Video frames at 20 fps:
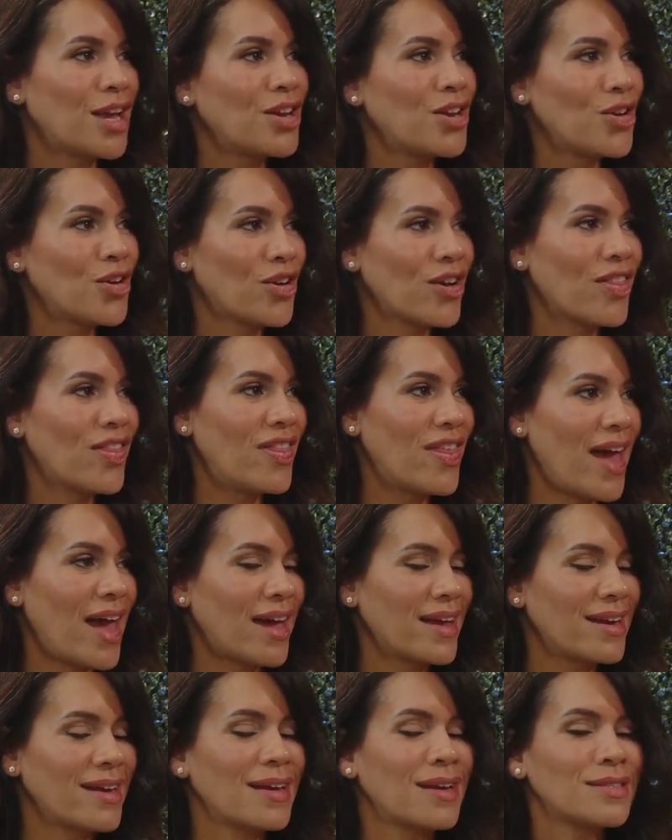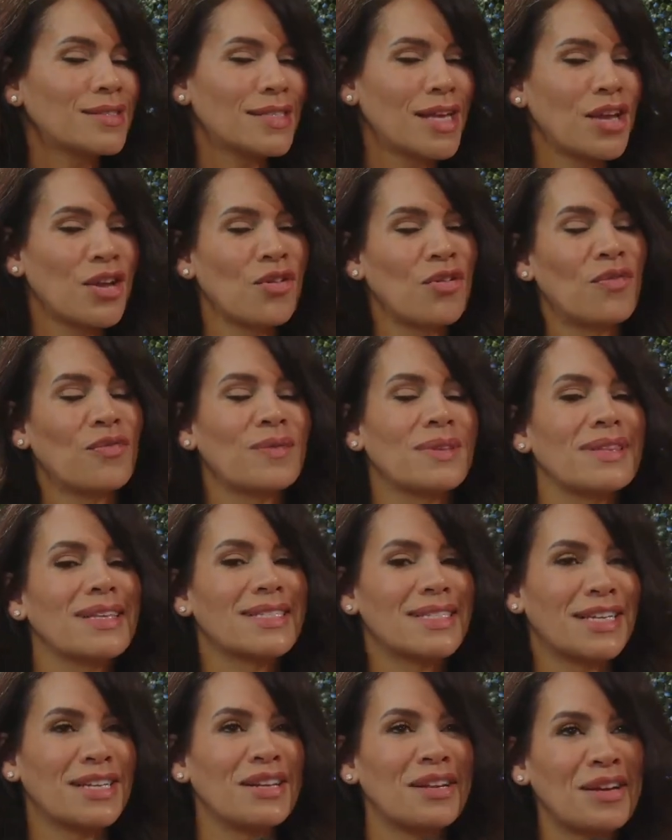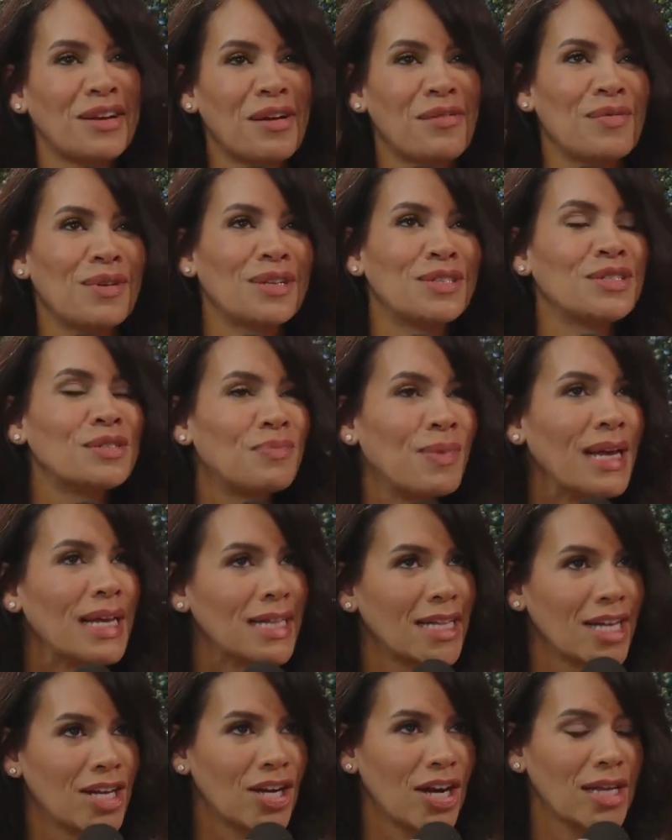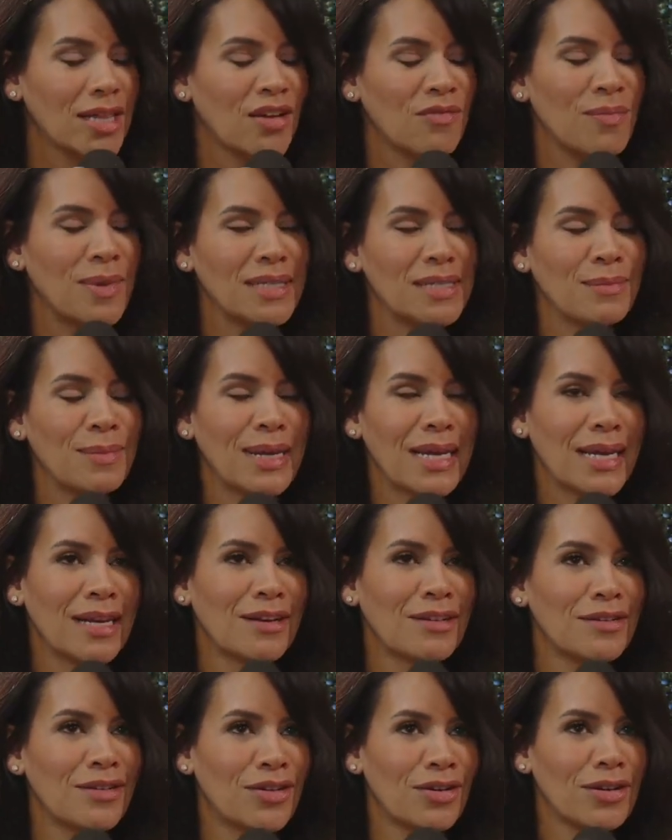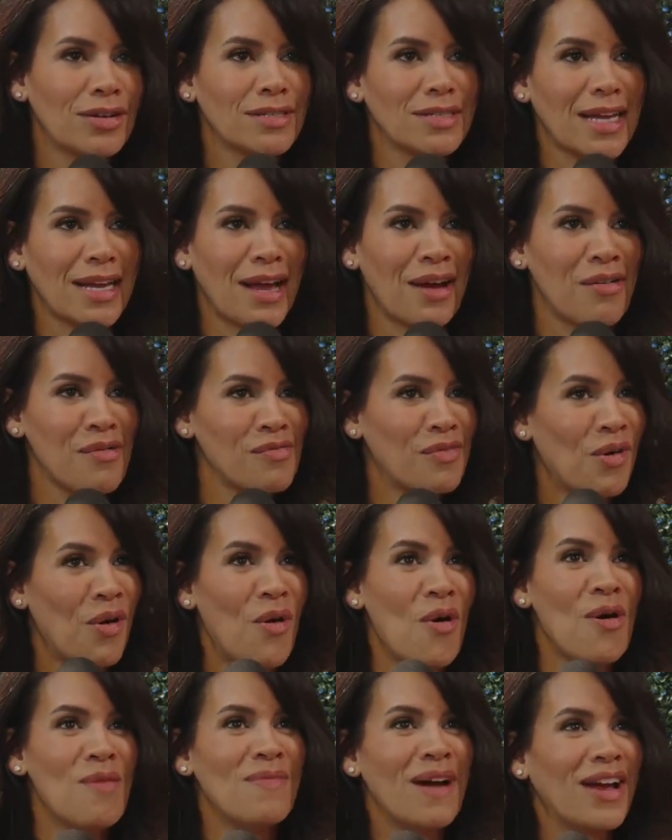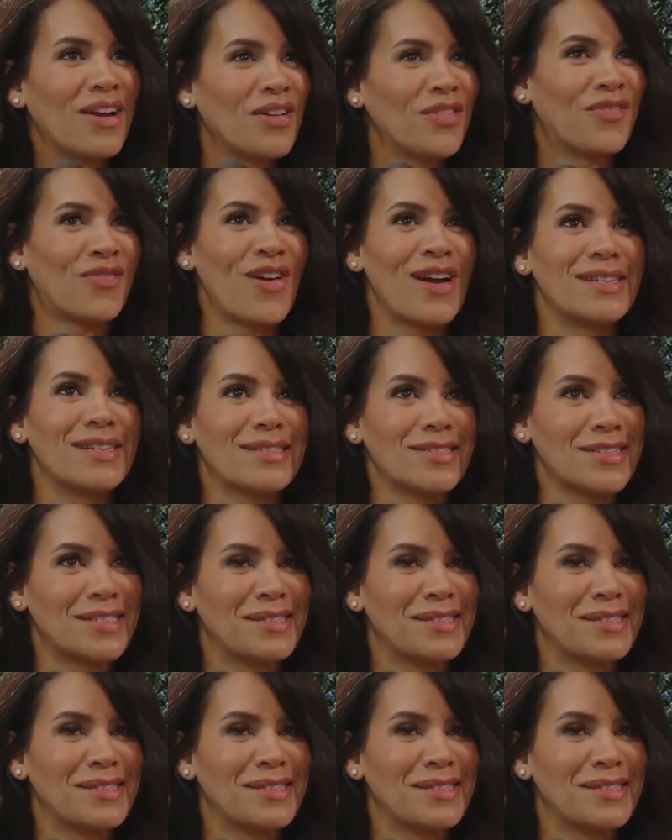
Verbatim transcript: and you're that. And I'll say, you know, listen, I want to just be clear. I love my Dominican girls. Like I, all my good friends are